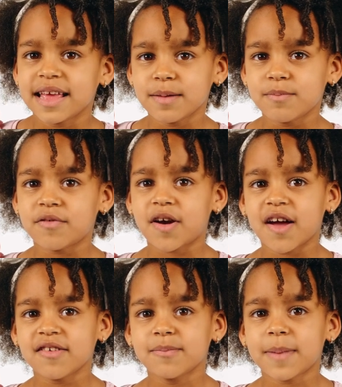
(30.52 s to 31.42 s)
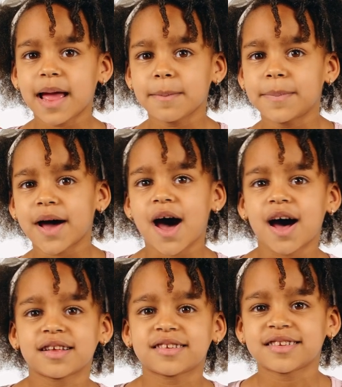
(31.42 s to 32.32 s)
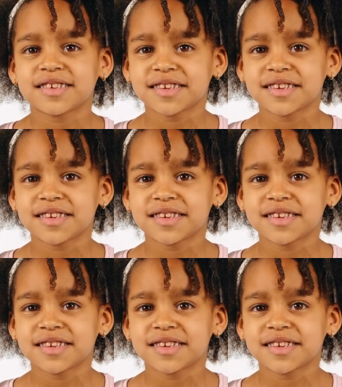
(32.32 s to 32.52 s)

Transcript: they drive my boss.